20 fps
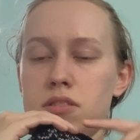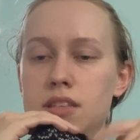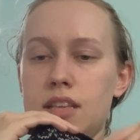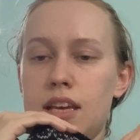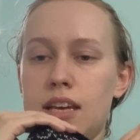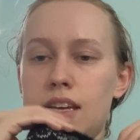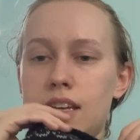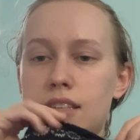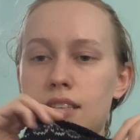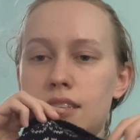
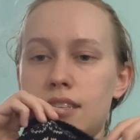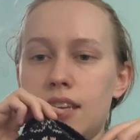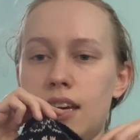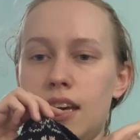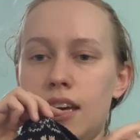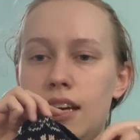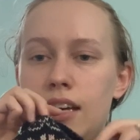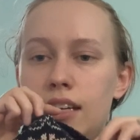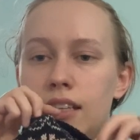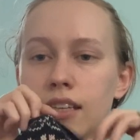like it
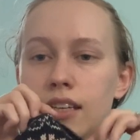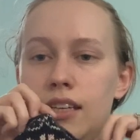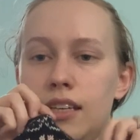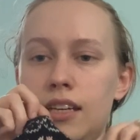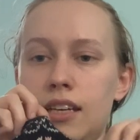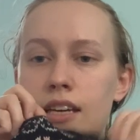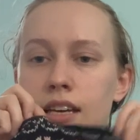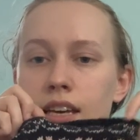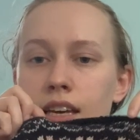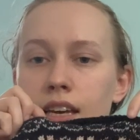said.
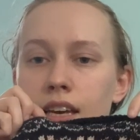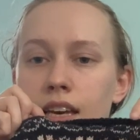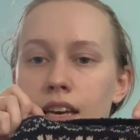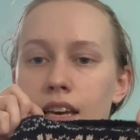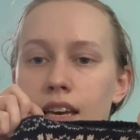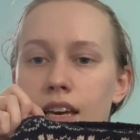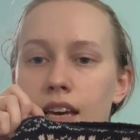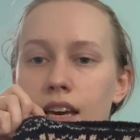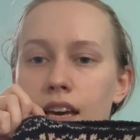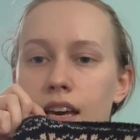
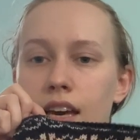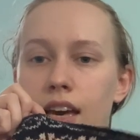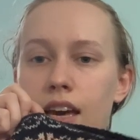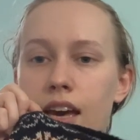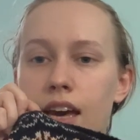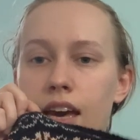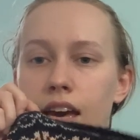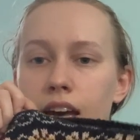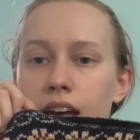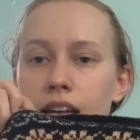
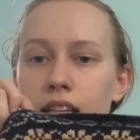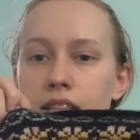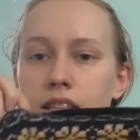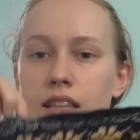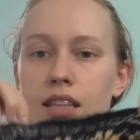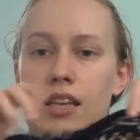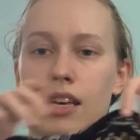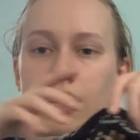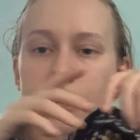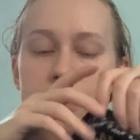And
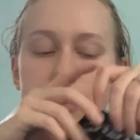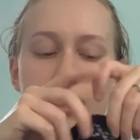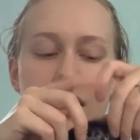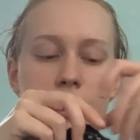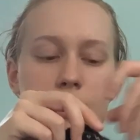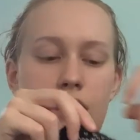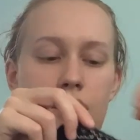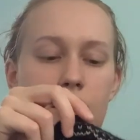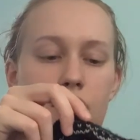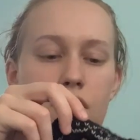then I
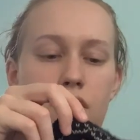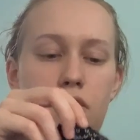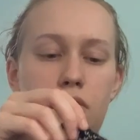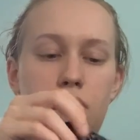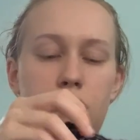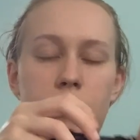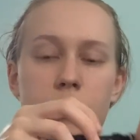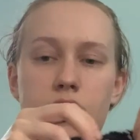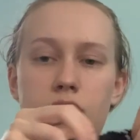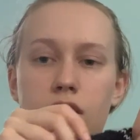did
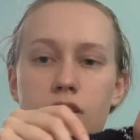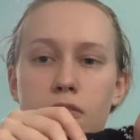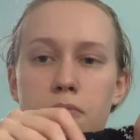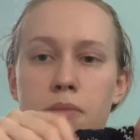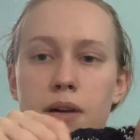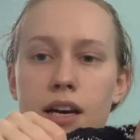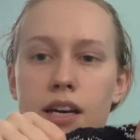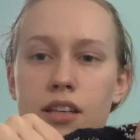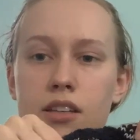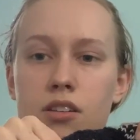3 needle
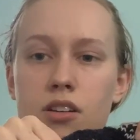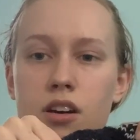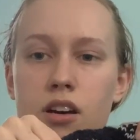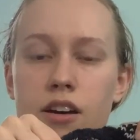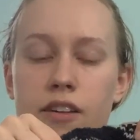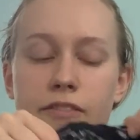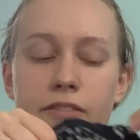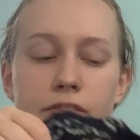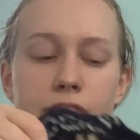bind off.